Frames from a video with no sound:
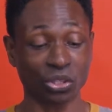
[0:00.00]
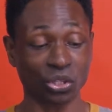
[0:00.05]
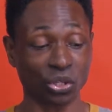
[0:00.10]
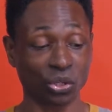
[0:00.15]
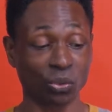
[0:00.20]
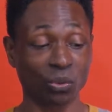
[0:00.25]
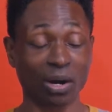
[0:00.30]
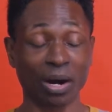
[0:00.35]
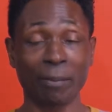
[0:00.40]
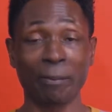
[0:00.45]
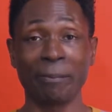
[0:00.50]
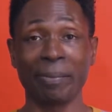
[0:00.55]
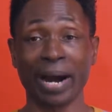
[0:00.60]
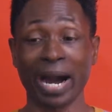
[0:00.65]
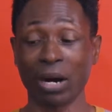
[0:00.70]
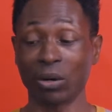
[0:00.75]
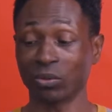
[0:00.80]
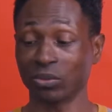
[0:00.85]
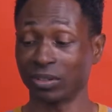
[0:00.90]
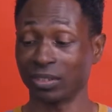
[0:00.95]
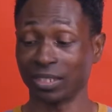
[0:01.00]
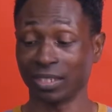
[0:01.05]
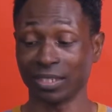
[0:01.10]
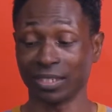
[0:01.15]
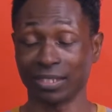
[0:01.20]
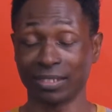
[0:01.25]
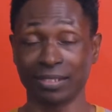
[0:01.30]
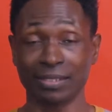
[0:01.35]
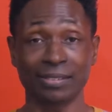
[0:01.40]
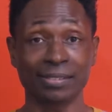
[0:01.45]
you about
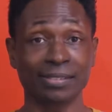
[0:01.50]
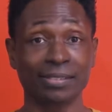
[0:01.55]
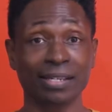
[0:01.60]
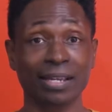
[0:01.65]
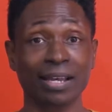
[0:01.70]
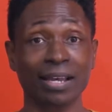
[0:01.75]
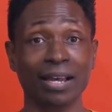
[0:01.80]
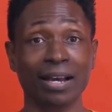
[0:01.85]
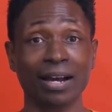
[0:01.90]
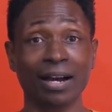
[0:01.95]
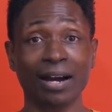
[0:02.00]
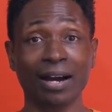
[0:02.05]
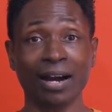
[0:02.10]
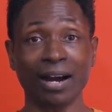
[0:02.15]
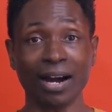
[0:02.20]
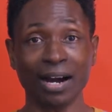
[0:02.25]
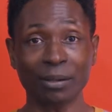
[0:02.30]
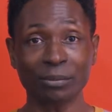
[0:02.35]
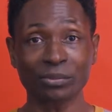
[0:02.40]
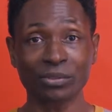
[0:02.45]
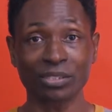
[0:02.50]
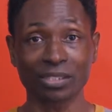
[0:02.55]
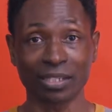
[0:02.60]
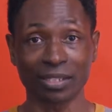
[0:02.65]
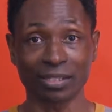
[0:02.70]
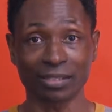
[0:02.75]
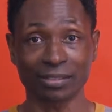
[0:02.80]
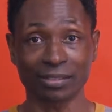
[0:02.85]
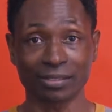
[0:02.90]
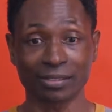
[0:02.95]
these
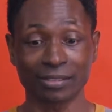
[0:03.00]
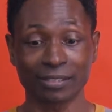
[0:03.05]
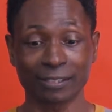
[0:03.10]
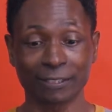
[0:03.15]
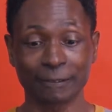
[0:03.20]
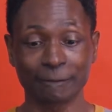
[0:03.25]
objects.